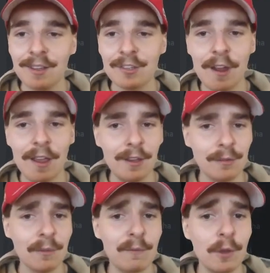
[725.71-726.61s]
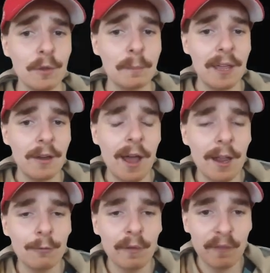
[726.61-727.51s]
Australia's reviews be
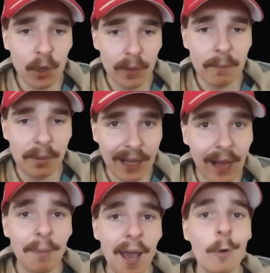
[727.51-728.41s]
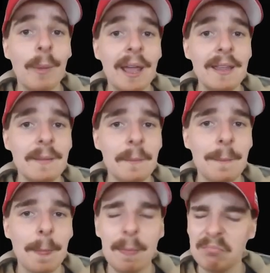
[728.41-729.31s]
like reviewing Plum
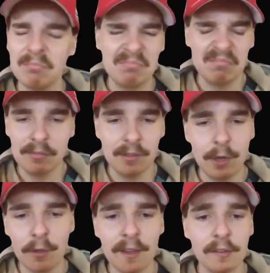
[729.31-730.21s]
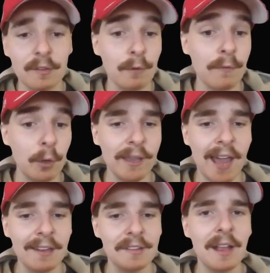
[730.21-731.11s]
LB. No thanks.
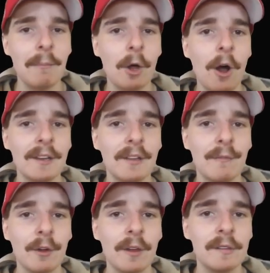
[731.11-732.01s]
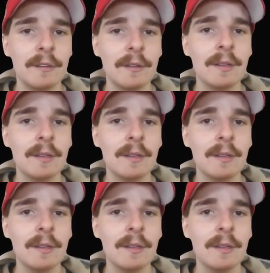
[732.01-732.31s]
Reviewing 8 stump line deliveries.